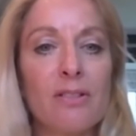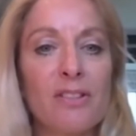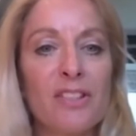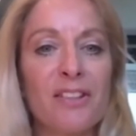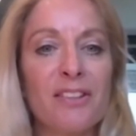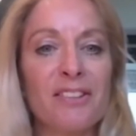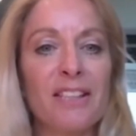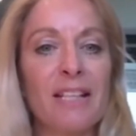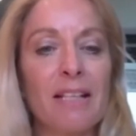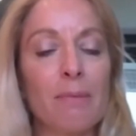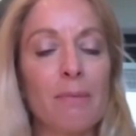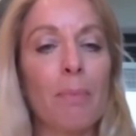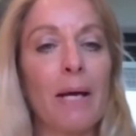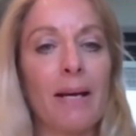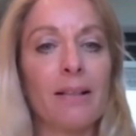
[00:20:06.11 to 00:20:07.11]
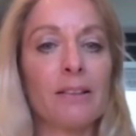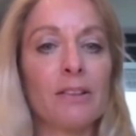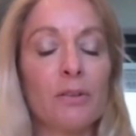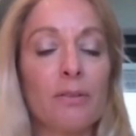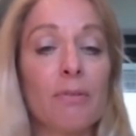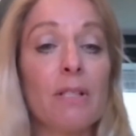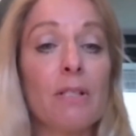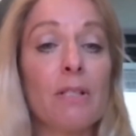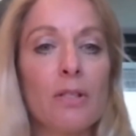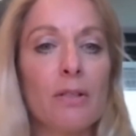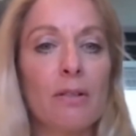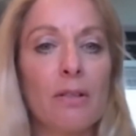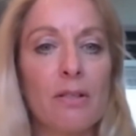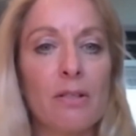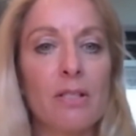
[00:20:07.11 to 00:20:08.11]
to getting back sort of
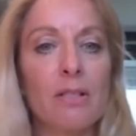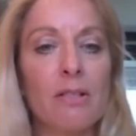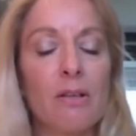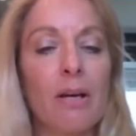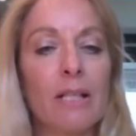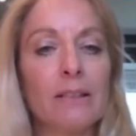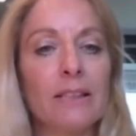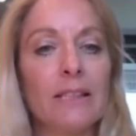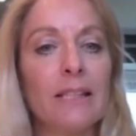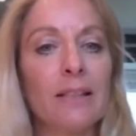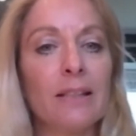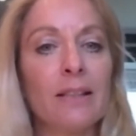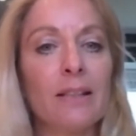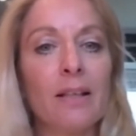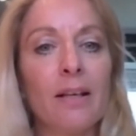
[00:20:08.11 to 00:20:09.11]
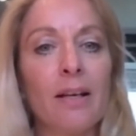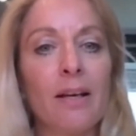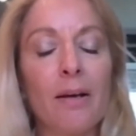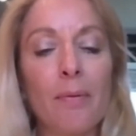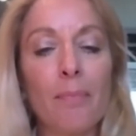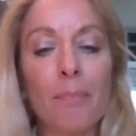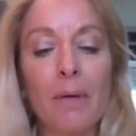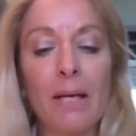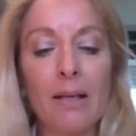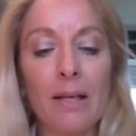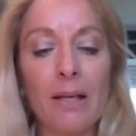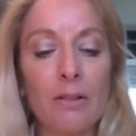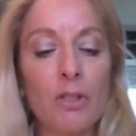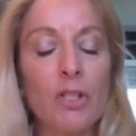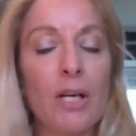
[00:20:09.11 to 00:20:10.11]
into a society
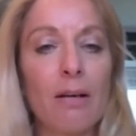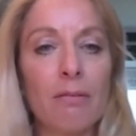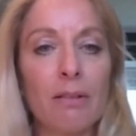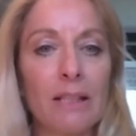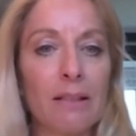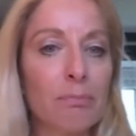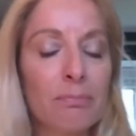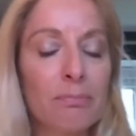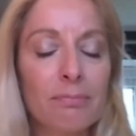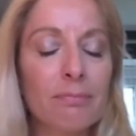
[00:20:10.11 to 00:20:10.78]
and sharing,